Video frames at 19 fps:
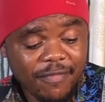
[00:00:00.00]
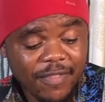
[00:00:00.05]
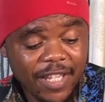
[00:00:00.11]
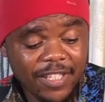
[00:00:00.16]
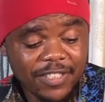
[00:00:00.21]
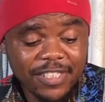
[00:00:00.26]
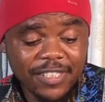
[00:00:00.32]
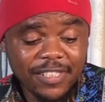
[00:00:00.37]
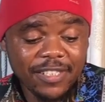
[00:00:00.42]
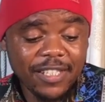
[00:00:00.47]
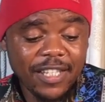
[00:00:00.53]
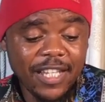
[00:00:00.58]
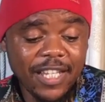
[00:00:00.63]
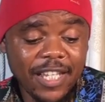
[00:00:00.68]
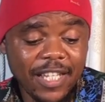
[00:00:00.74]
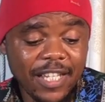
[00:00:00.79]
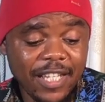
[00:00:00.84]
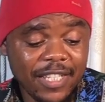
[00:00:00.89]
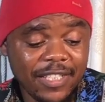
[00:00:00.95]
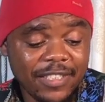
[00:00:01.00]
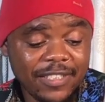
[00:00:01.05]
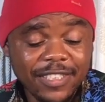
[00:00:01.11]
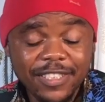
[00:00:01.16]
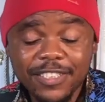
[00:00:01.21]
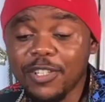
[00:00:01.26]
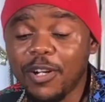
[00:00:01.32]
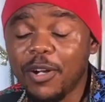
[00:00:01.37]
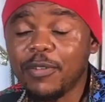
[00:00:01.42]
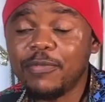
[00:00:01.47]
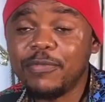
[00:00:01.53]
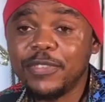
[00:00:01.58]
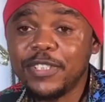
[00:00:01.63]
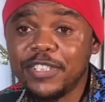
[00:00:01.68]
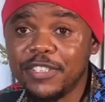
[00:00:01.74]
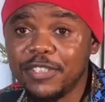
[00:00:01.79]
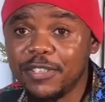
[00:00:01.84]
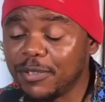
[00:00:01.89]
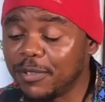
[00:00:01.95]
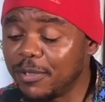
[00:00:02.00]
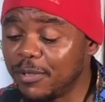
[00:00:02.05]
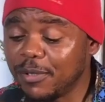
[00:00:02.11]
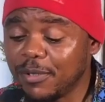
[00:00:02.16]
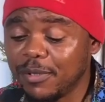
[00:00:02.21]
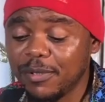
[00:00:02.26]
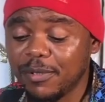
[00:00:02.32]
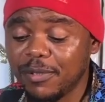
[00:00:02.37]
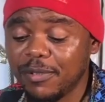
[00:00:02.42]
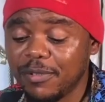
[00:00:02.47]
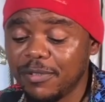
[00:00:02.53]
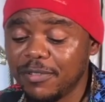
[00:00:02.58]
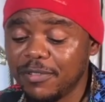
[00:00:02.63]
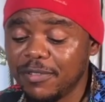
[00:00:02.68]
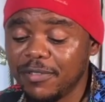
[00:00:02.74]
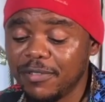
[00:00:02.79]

TikTok video,